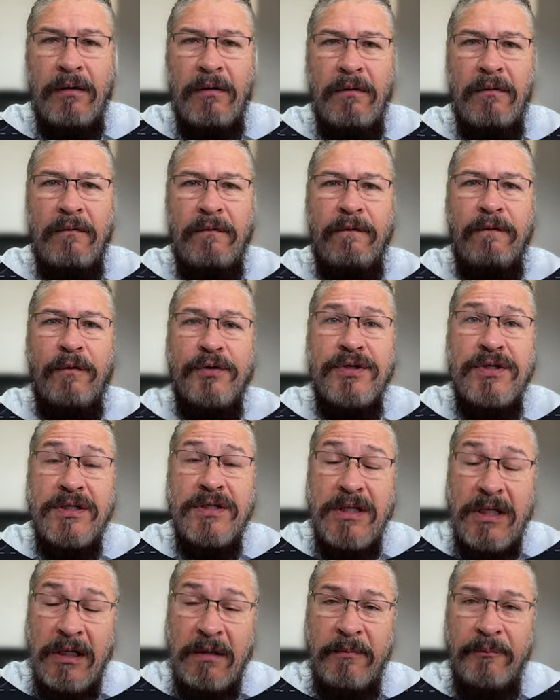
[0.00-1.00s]
For
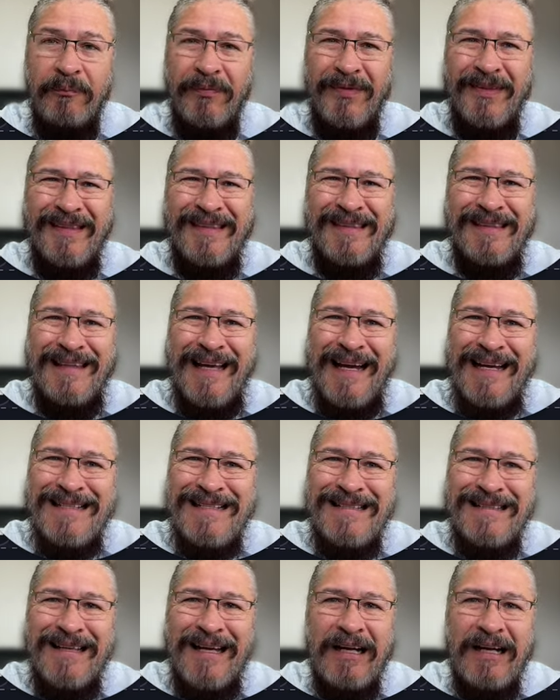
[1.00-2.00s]
some,
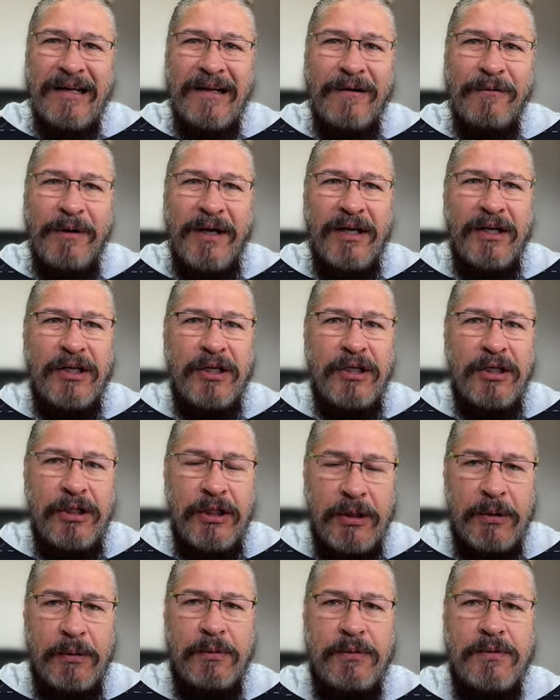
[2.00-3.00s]
that's not great
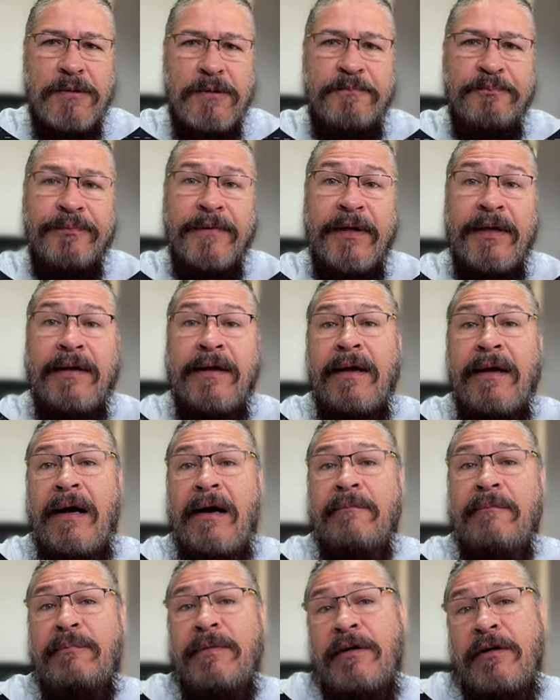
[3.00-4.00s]
news.
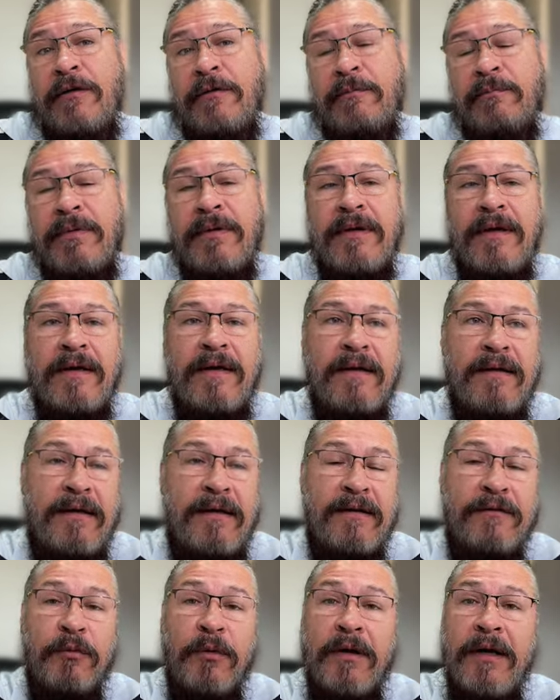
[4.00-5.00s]
You know,
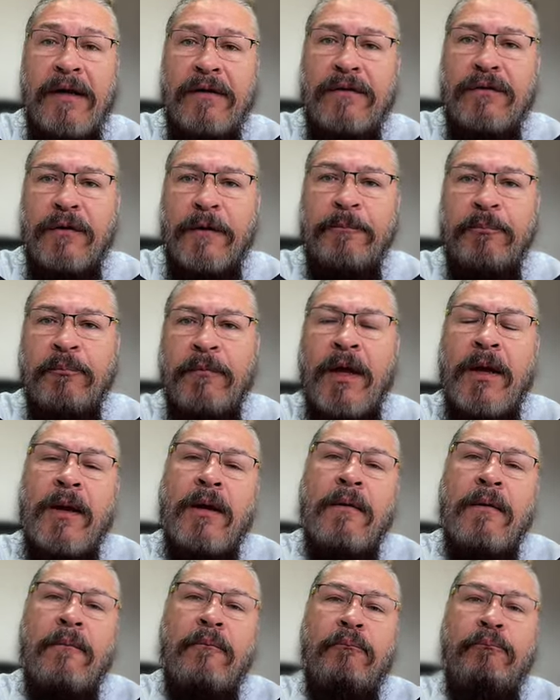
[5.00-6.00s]
it is what it is though.
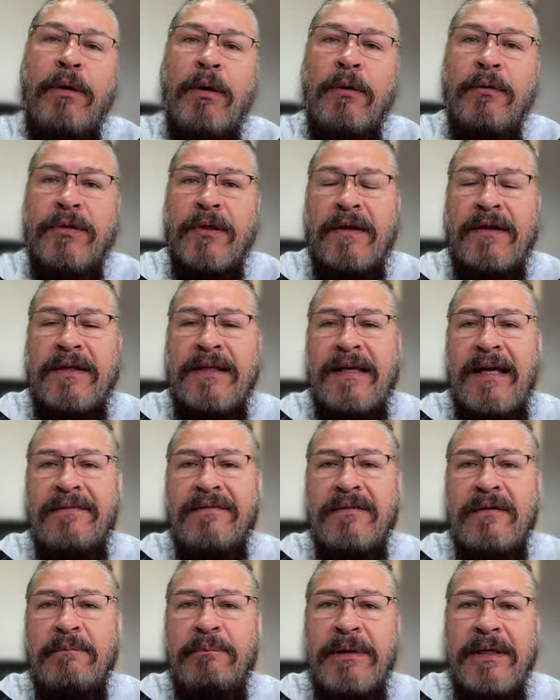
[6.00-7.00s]
Both the
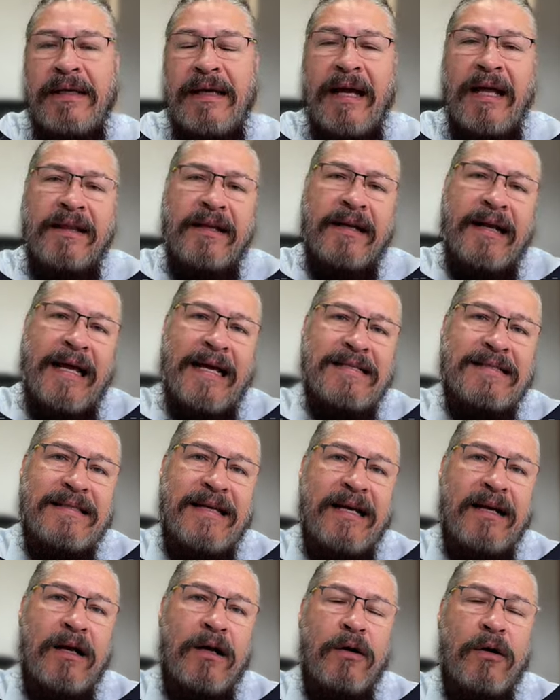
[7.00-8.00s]
S&P and the
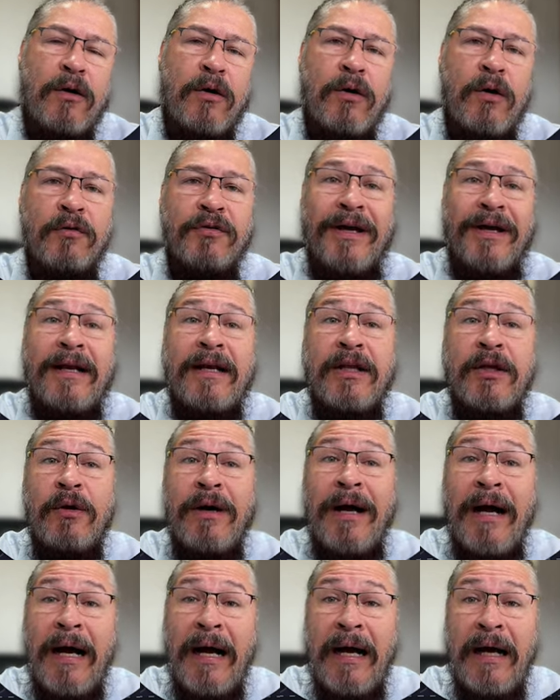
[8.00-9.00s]
Nasdaq closed at new
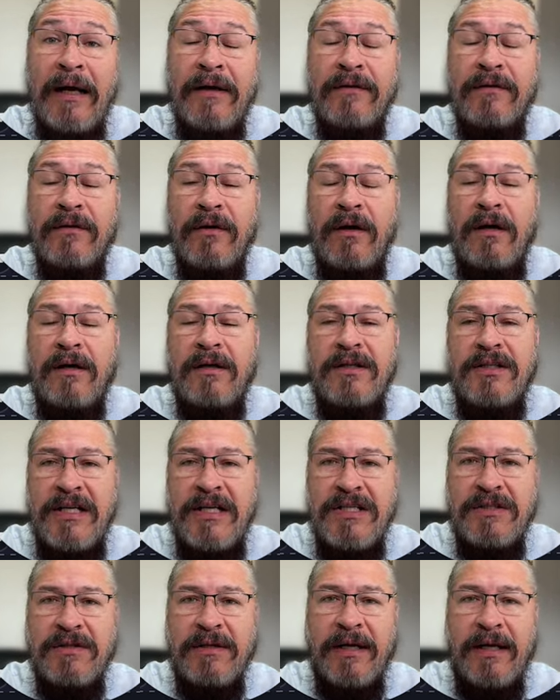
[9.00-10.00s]
highs
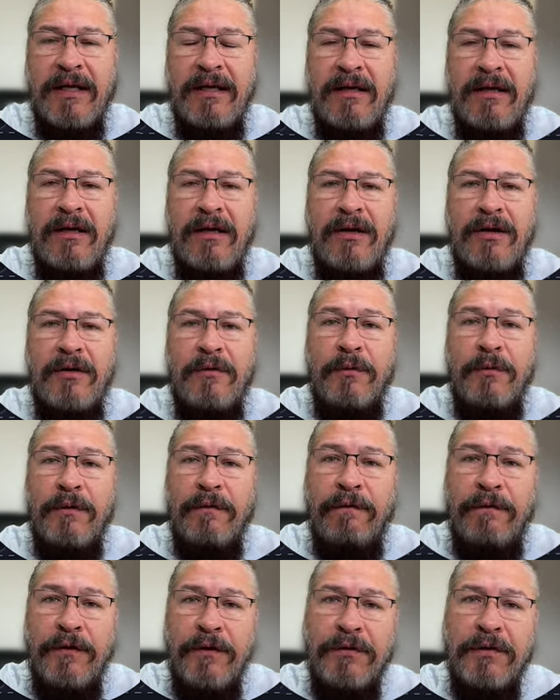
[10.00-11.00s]
yesterday,
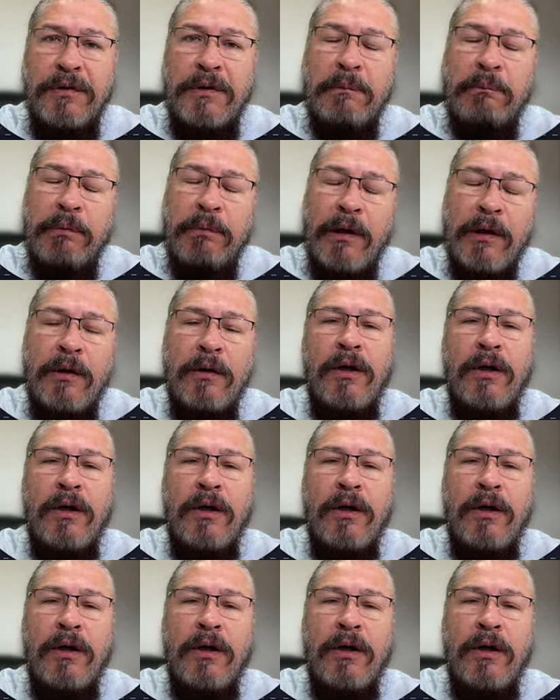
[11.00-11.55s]
refusing to buckle